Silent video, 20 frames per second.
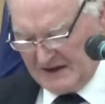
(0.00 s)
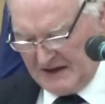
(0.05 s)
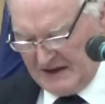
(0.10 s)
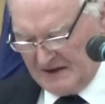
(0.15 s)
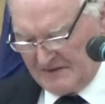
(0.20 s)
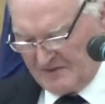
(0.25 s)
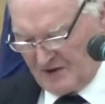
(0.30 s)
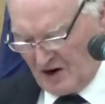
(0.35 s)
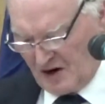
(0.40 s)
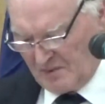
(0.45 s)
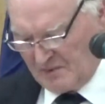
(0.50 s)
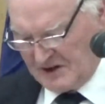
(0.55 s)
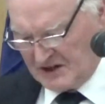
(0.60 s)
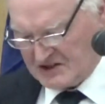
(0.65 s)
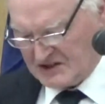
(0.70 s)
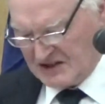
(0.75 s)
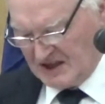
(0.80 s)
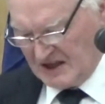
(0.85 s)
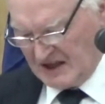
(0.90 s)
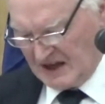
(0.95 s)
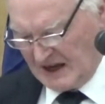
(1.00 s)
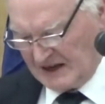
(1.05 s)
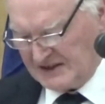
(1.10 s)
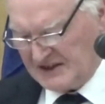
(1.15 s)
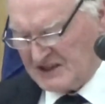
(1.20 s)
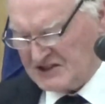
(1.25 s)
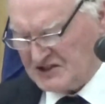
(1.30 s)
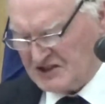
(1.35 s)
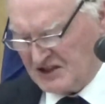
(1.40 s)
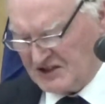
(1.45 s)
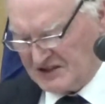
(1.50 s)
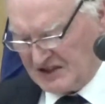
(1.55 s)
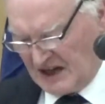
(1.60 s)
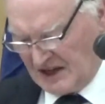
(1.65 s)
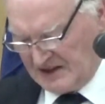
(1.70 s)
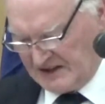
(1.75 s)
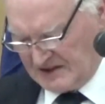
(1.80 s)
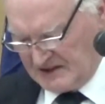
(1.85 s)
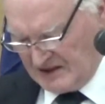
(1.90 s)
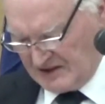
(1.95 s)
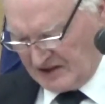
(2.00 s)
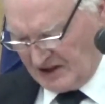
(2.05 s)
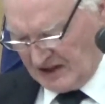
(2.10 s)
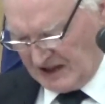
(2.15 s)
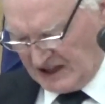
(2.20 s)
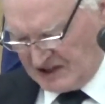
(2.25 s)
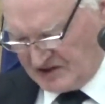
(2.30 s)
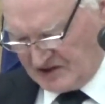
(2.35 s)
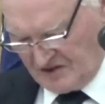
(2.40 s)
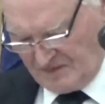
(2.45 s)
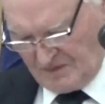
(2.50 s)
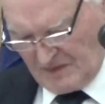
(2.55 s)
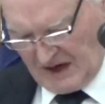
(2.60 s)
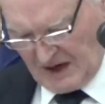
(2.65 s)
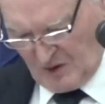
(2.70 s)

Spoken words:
near Fochabers are distant relations of my